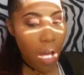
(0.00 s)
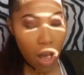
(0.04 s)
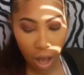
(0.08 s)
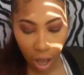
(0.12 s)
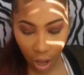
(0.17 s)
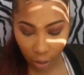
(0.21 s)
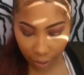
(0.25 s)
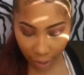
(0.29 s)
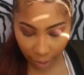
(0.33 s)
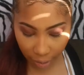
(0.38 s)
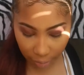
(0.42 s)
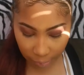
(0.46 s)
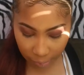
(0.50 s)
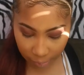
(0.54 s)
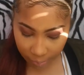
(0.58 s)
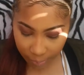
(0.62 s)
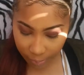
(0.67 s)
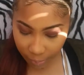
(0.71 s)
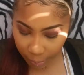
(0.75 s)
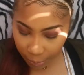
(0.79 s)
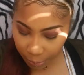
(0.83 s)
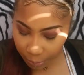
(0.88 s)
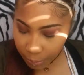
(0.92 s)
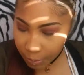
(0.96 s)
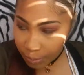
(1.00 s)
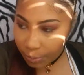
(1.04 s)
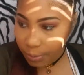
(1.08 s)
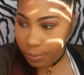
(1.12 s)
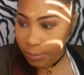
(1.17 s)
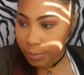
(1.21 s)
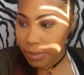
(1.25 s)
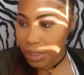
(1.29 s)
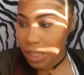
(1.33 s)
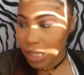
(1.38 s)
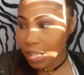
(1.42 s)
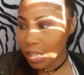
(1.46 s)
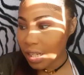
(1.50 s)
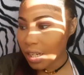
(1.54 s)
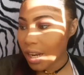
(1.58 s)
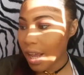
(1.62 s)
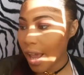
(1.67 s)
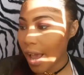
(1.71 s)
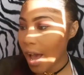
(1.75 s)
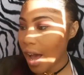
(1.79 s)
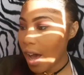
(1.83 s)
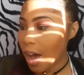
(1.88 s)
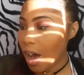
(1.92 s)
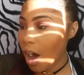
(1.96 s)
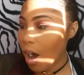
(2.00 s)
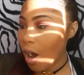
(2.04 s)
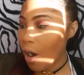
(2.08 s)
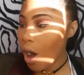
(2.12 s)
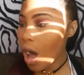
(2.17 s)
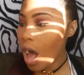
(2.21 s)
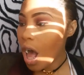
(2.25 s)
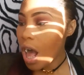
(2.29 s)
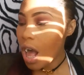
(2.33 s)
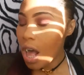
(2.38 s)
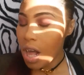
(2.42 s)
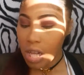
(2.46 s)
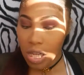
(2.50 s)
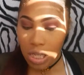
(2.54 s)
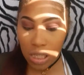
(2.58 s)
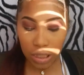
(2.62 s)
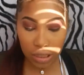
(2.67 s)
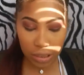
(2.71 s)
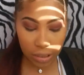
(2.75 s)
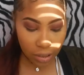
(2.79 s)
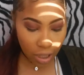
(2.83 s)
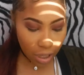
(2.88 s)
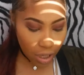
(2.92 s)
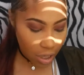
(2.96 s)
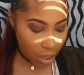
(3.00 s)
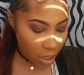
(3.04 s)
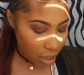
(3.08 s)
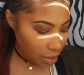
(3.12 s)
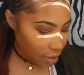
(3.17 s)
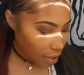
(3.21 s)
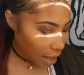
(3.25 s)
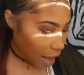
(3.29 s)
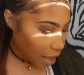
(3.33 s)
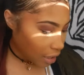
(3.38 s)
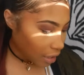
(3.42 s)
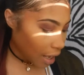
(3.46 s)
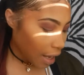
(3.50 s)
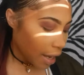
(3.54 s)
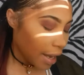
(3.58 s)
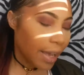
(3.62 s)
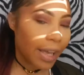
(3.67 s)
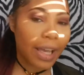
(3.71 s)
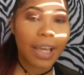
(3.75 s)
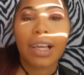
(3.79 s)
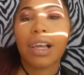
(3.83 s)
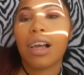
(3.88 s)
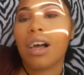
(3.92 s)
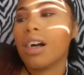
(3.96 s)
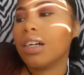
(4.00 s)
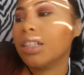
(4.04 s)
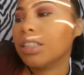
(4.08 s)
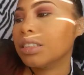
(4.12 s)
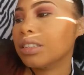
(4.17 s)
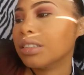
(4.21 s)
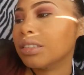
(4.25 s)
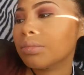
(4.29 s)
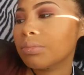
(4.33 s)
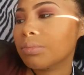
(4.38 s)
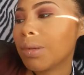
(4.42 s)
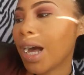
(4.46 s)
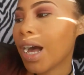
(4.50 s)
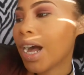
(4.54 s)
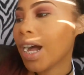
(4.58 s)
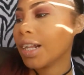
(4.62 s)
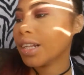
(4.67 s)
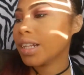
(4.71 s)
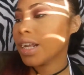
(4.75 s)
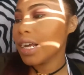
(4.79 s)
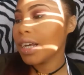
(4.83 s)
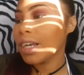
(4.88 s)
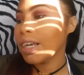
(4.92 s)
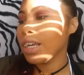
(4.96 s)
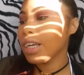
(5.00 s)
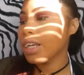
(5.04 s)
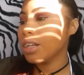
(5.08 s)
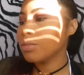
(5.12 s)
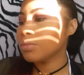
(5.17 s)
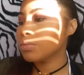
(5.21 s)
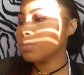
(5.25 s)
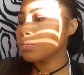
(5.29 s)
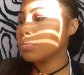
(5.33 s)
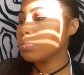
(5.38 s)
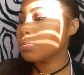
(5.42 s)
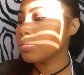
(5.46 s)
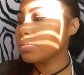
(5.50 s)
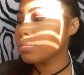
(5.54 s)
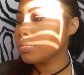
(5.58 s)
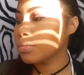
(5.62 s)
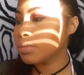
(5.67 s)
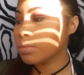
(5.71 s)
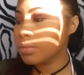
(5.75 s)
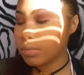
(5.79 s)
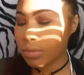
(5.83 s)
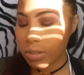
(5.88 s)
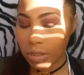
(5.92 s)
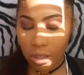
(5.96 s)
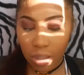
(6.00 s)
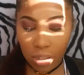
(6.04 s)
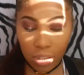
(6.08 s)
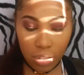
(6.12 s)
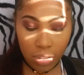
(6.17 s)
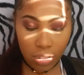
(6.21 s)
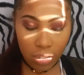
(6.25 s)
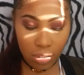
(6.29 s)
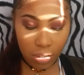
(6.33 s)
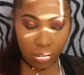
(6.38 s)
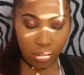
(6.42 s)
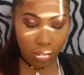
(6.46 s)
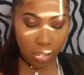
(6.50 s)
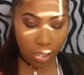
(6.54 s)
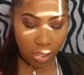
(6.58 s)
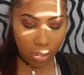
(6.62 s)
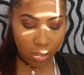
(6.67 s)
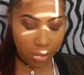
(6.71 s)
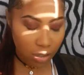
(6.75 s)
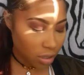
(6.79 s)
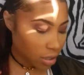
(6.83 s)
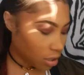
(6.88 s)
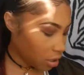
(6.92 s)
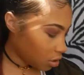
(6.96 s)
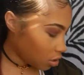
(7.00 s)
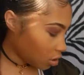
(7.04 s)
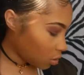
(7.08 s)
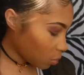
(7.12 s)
Okay, now it's highlight. Um, my highlight just is this